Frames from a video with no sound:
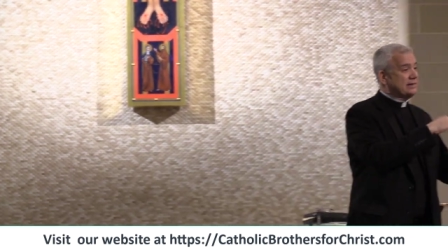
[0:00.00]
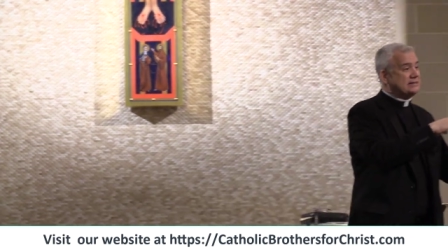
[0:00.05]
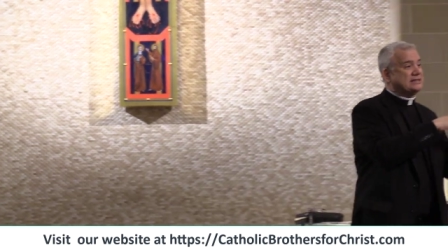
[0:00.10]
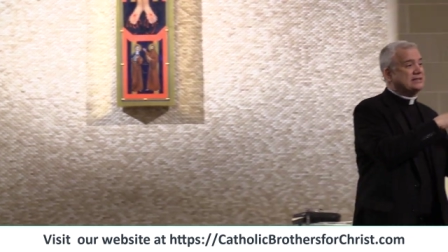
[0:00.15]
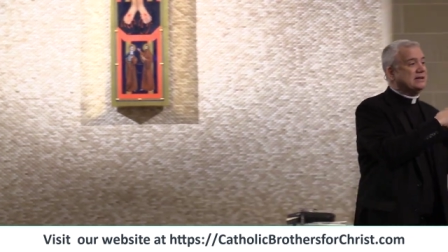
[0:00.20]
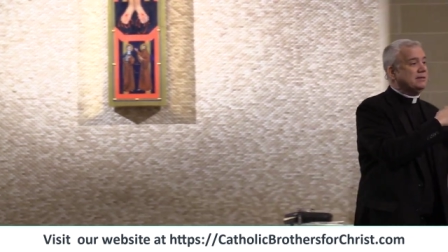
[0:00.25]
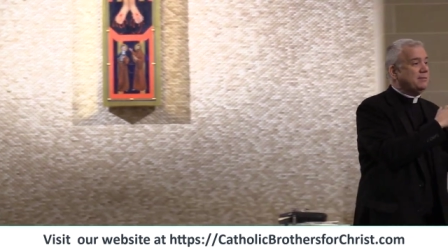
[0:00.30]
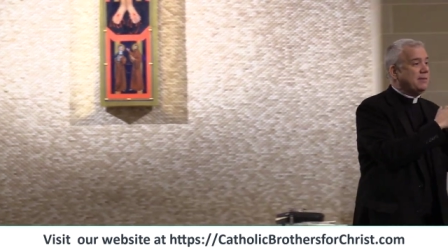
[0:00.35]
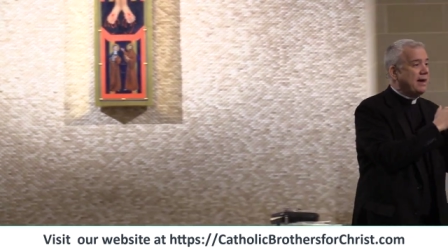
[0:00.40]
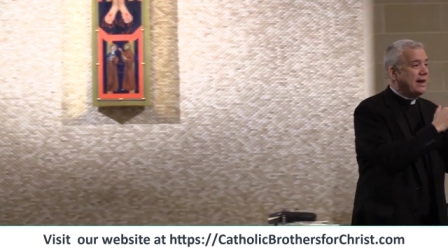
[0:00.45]

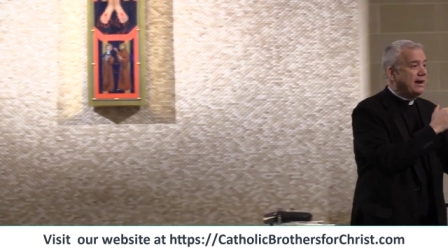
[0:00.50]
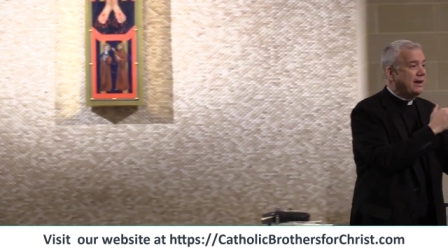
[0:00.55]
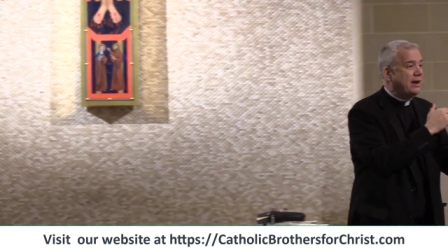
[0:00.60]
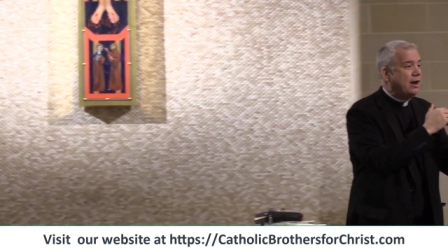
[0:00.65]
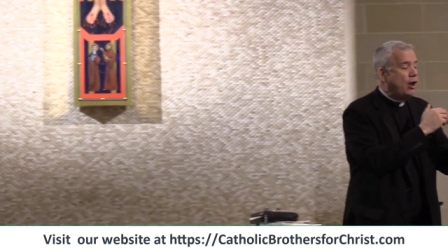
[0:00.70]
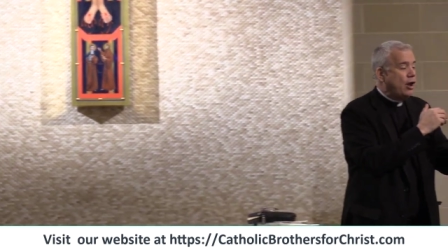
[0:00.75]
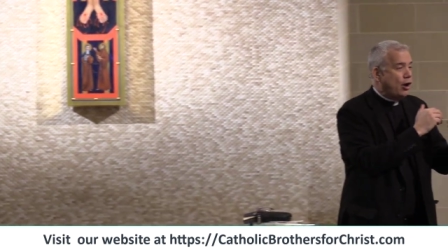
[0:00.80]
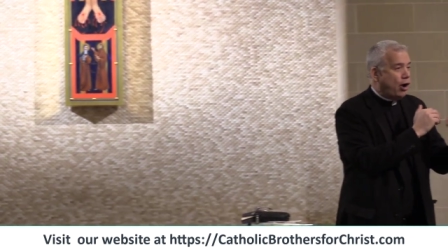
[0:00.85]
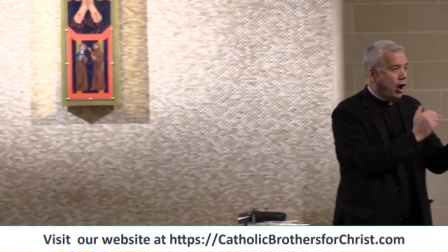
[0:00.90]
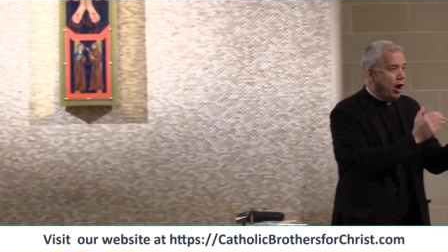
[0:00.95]
listen to my
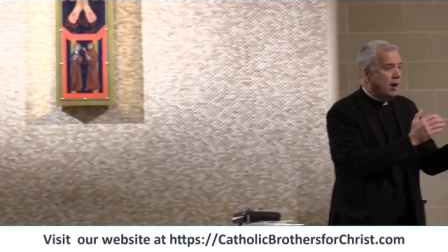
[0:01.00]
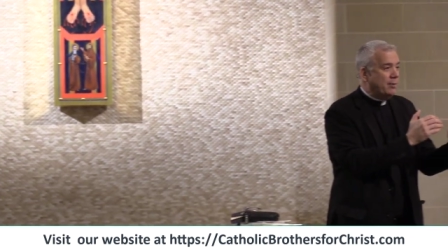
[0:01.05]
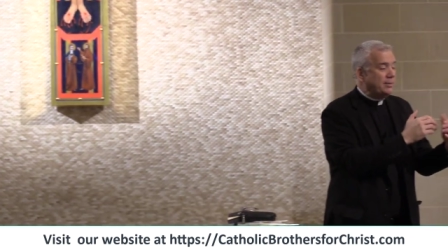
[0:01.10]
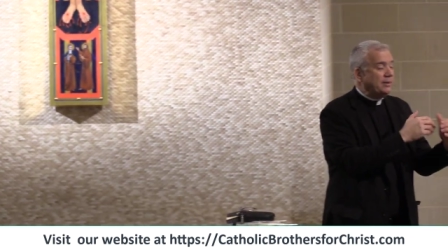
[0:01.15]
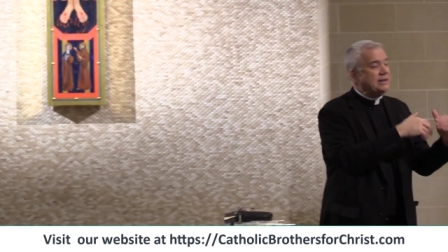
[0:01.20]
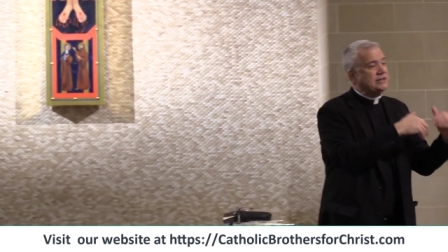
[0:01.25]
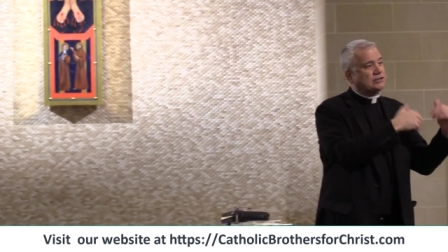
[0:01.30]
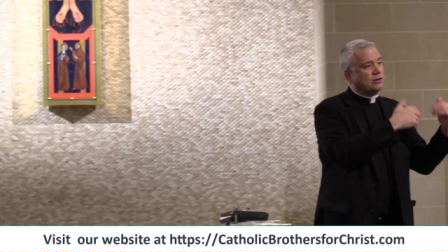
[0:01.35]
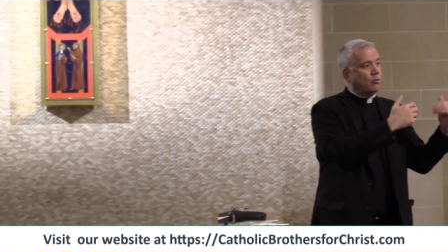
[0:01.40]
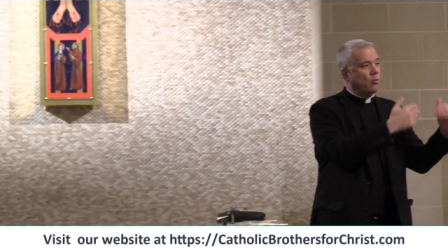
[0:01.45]

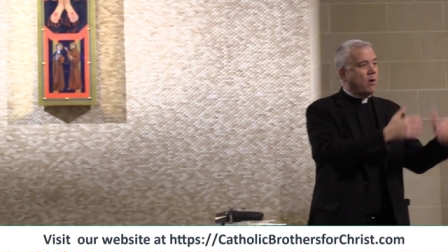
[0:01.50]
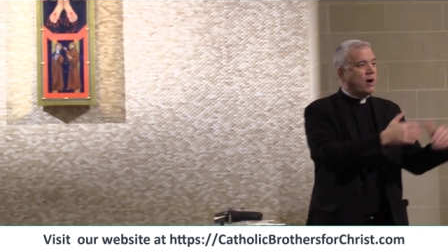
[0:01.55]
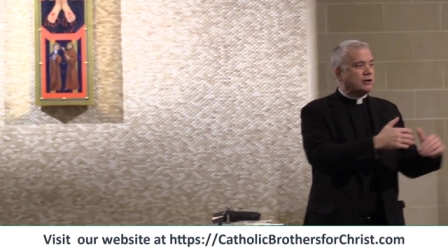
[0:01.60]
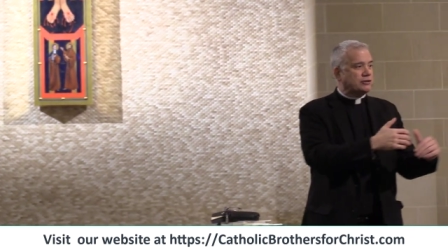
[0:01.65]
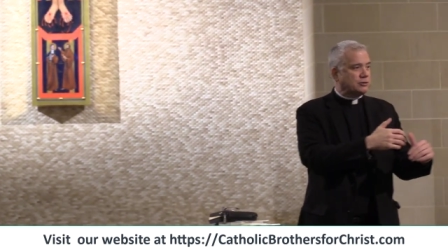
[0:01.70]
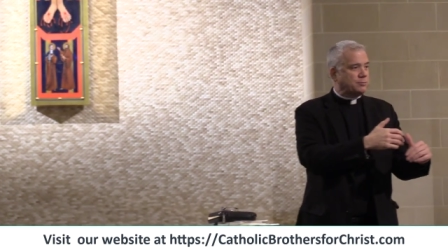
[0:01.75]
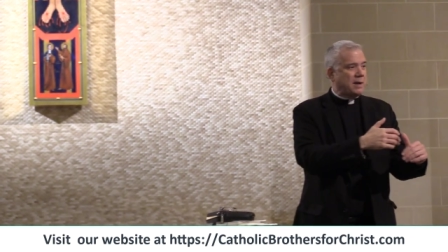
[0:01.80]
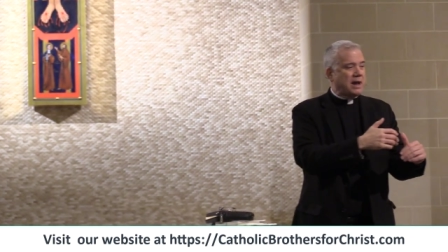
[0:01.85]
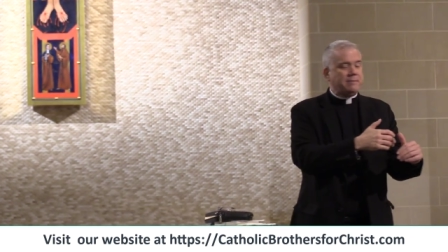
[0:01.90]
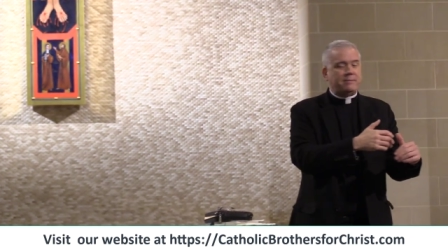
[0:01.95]
homilies and
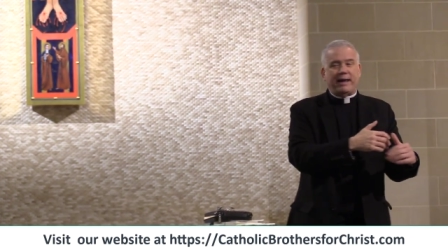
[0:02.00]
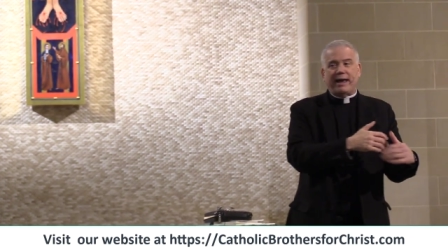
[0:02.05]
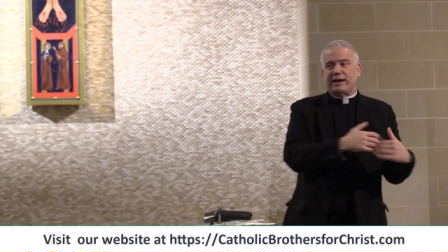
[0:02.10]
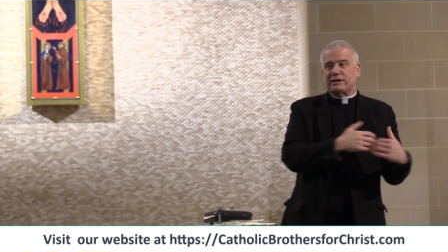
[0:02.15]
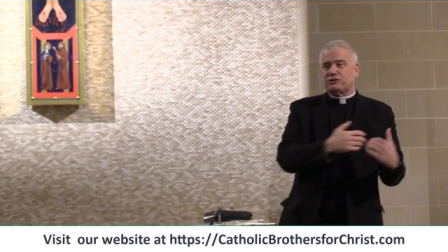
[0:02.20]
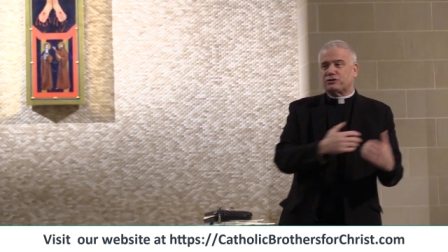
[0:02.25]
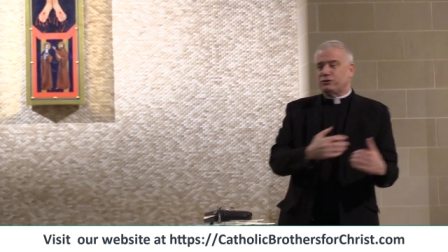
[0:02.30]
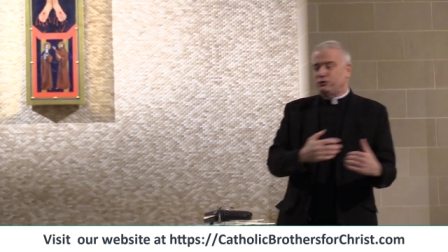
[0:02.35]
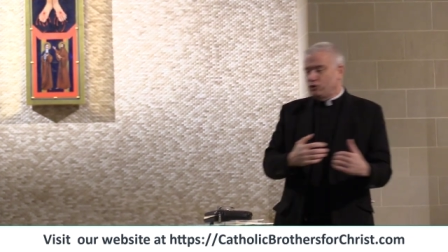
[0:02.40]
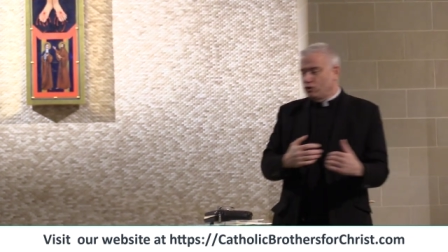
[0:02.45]
watch my
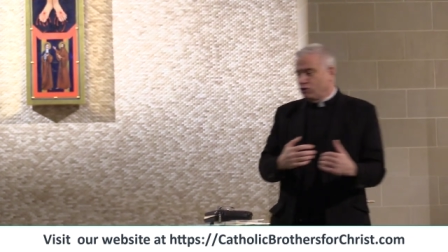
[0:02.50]
mass on